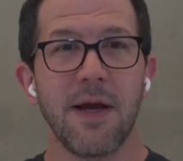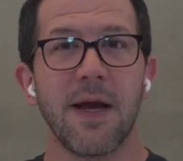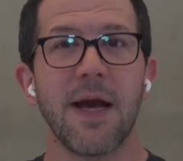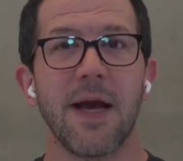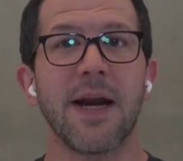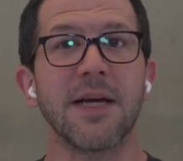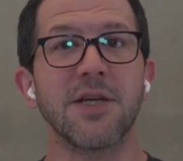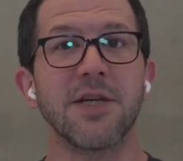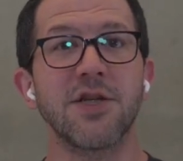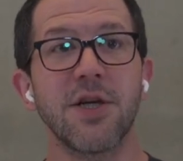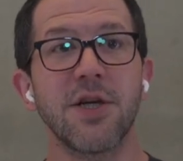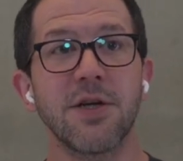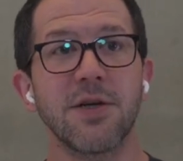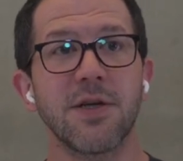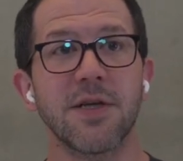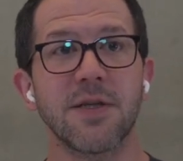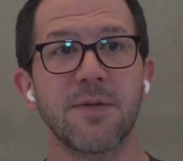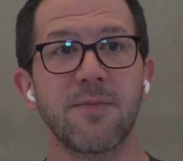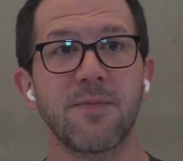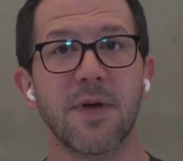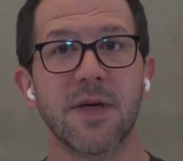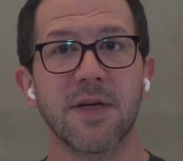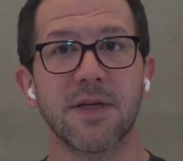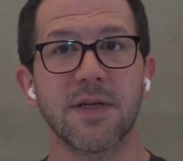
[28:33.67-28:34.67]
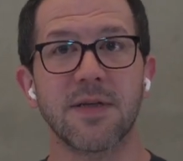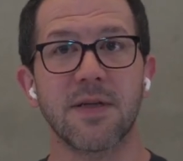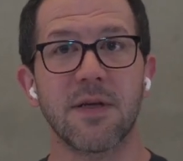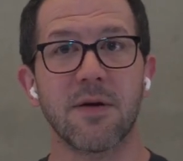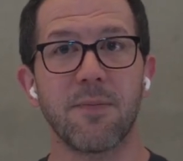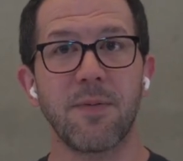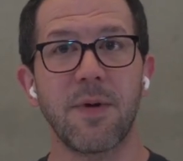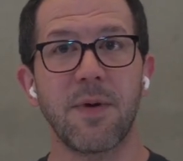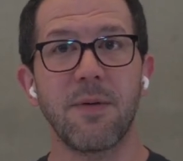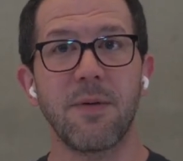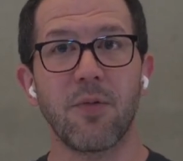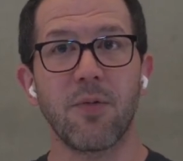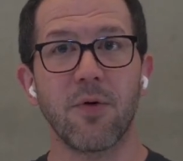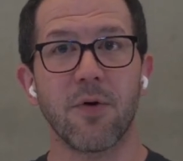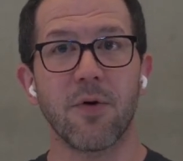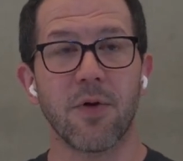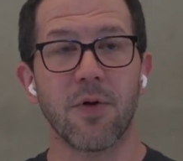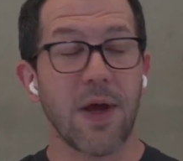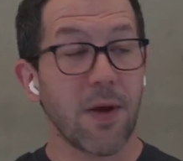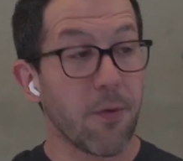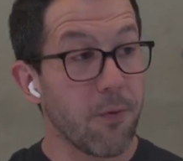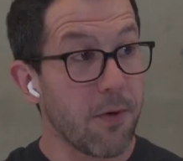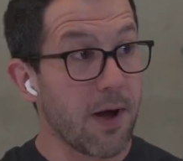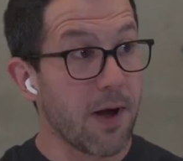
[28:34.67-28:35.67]
And I share this because there are people who are
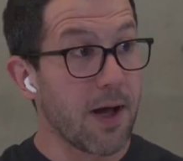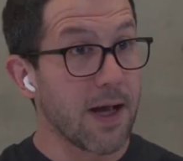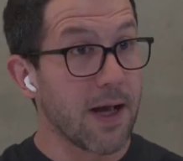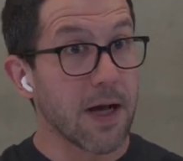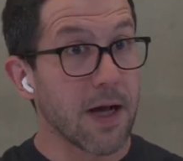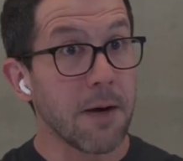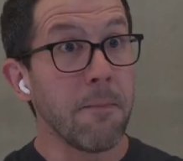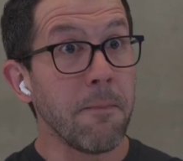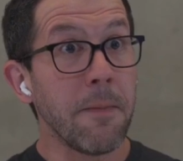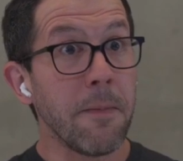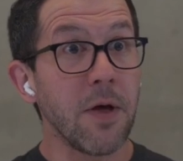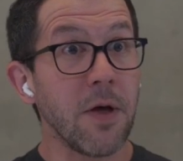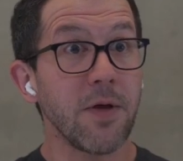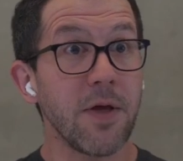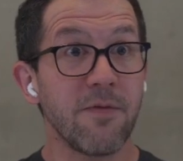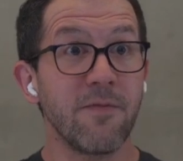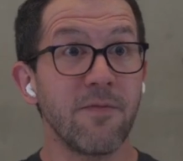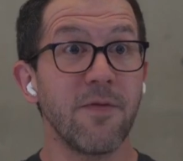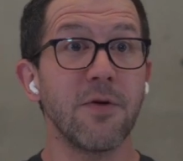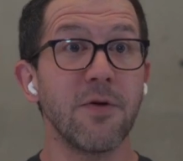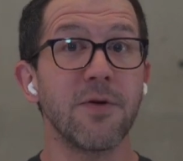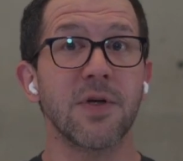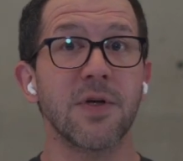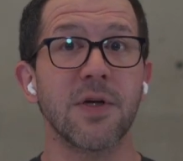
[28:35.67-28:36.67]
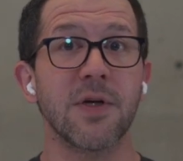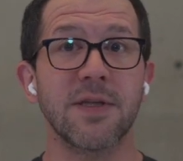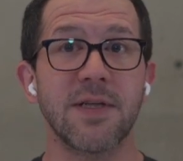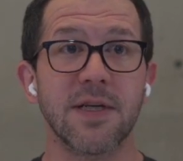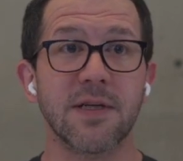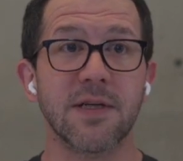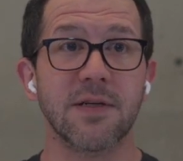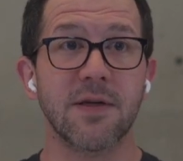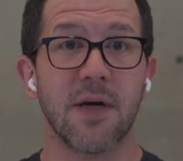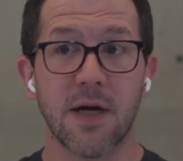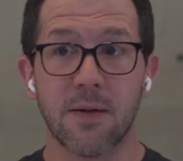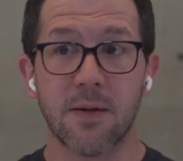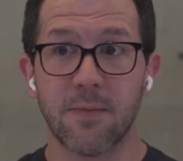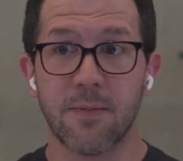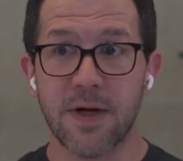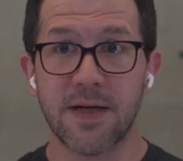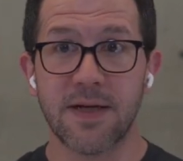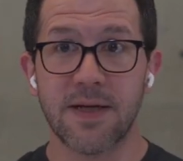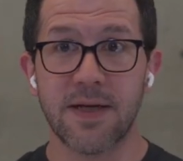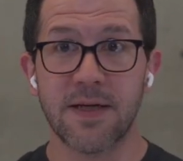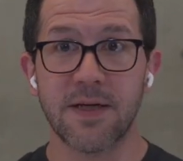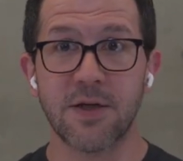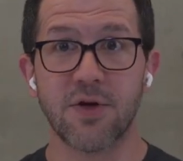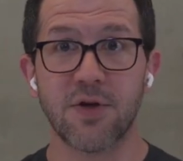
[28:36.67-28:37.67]
like, wow, I got 1 million views on TikTok, but
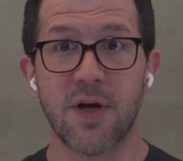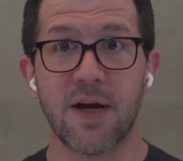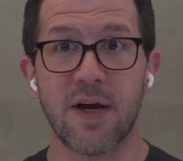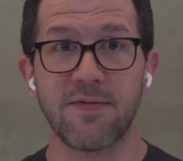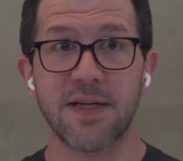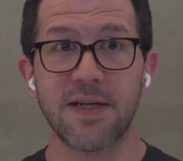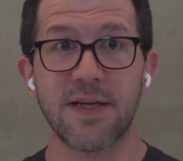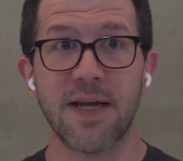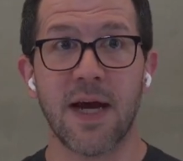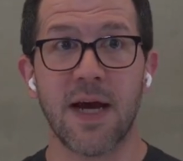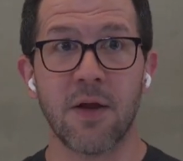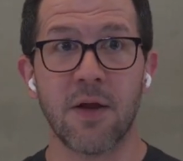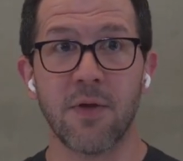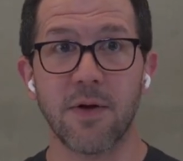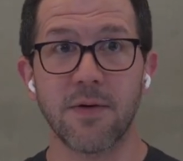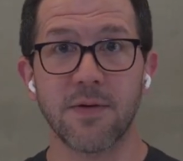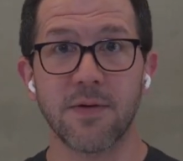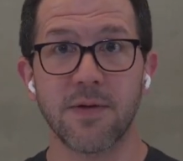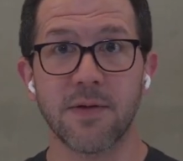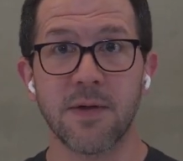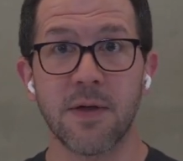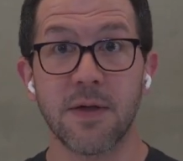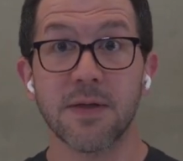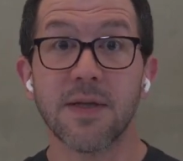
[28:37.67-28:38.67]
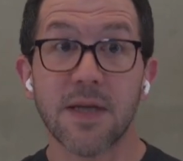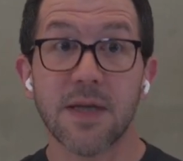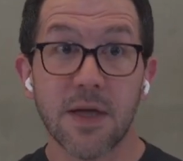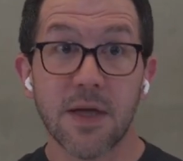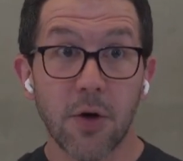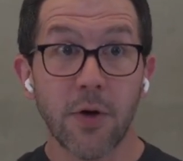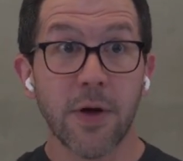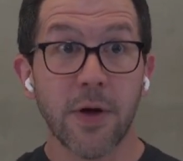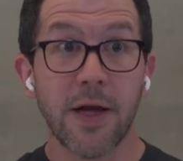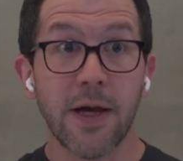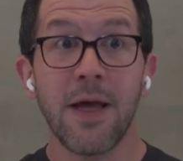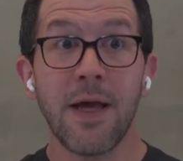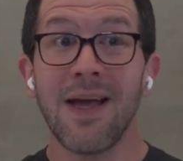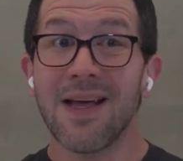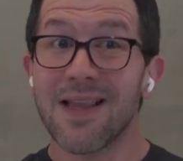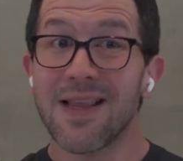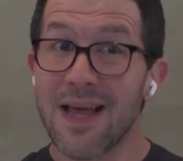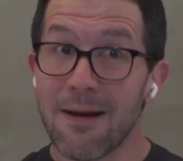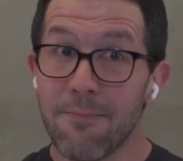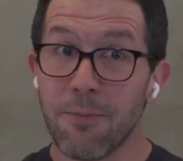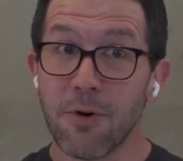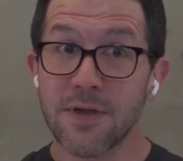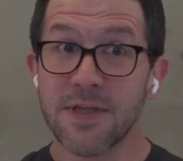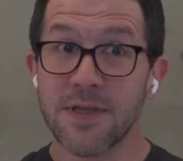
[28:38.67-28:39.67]
it didn't drive to downloads. It's okay,
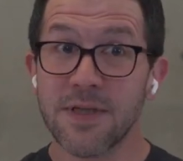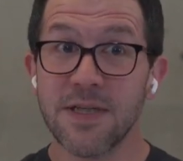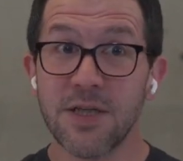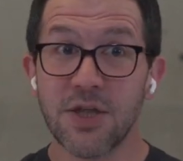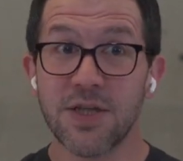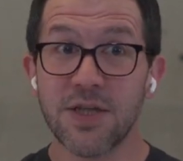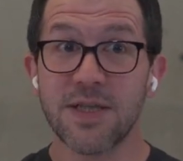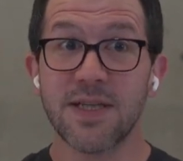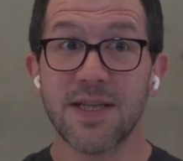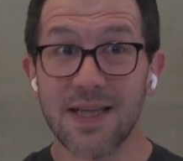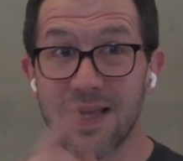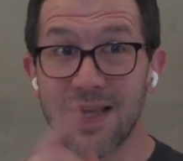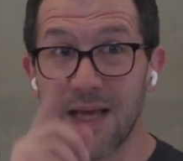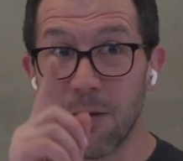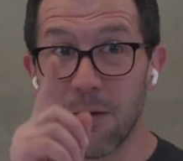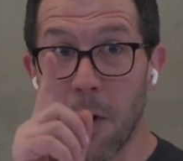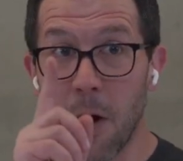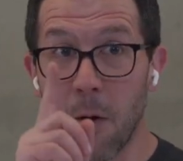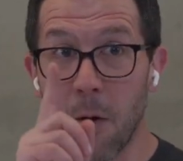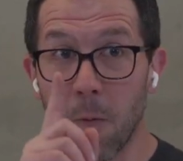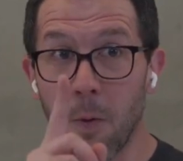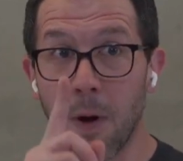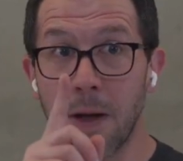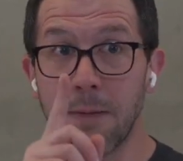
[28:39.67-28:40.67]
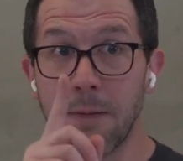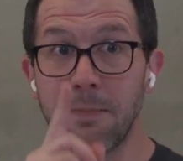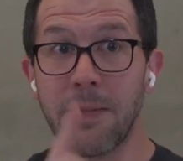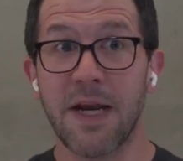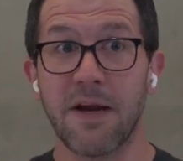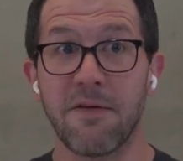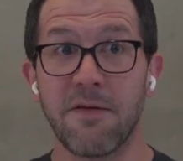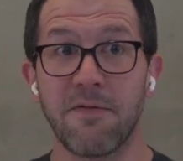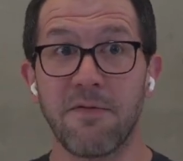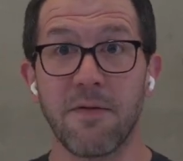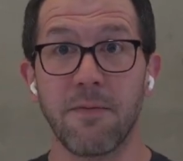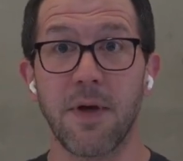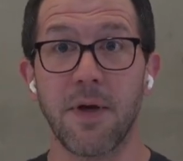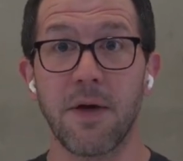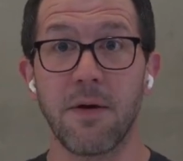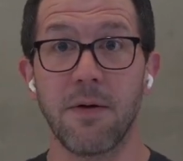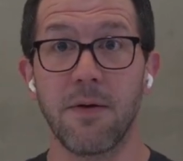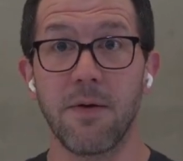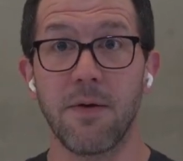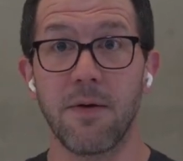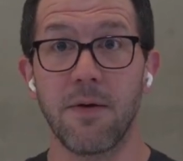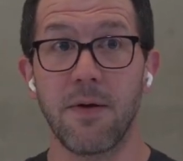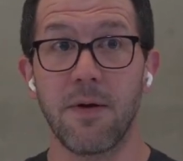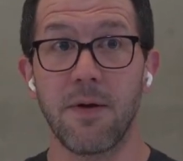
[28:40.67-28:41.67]
that person just said they want 1 minute from you.
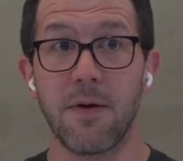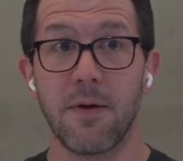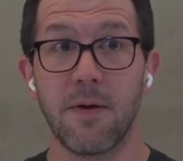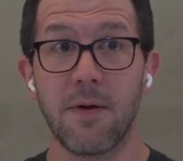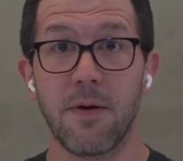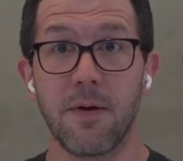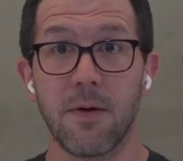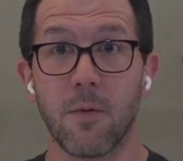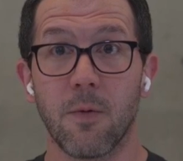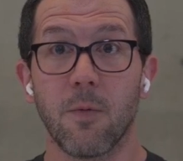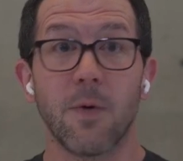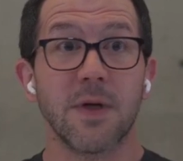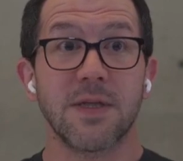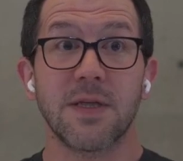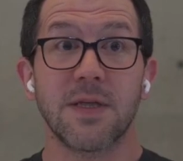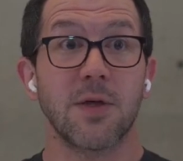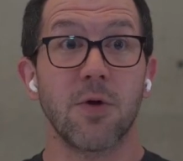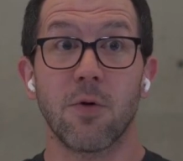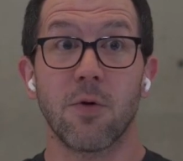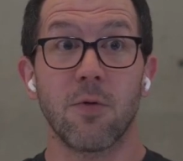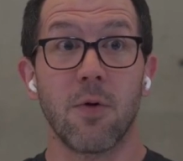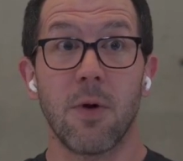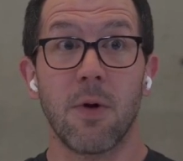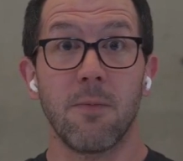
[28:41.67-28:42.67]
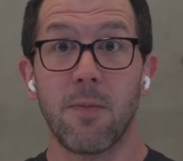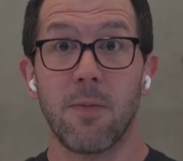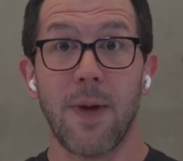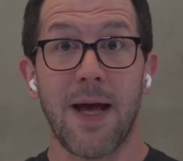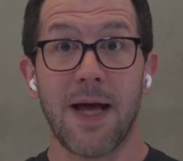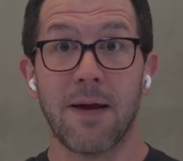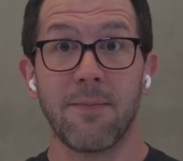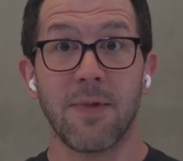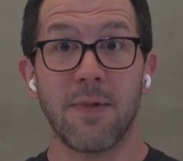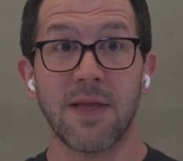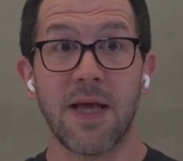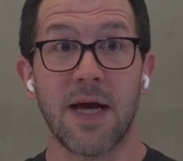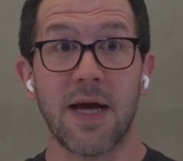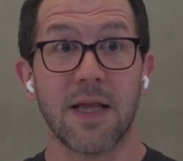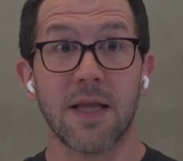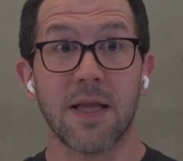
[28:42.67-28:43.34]
What's so bad about that?